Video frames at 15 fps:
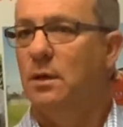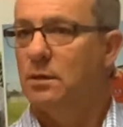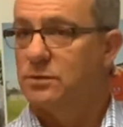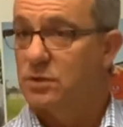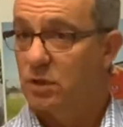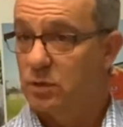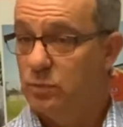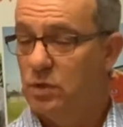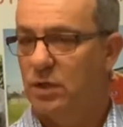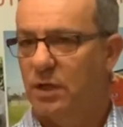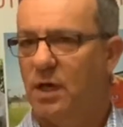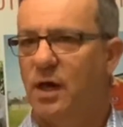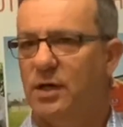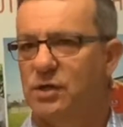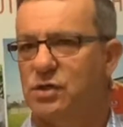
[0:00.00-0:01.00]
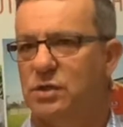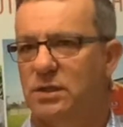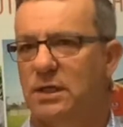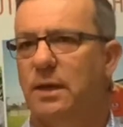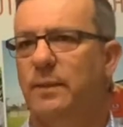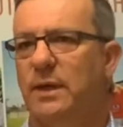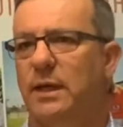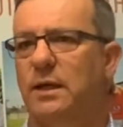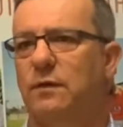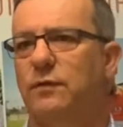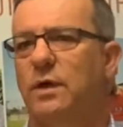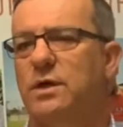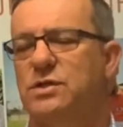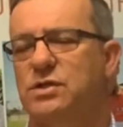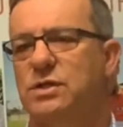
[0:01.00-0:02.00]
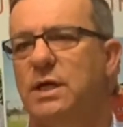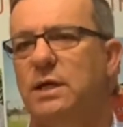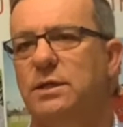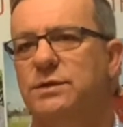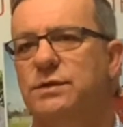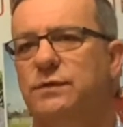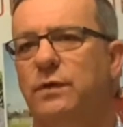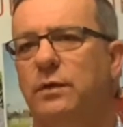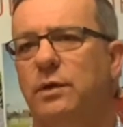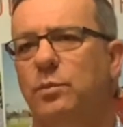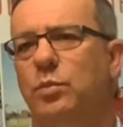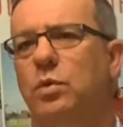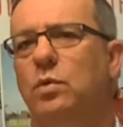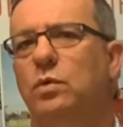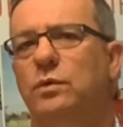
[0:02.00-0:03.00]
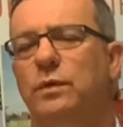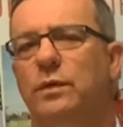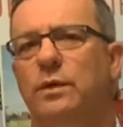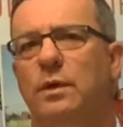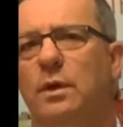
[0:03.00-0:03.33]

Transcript: So communication coming out of those channels is very important.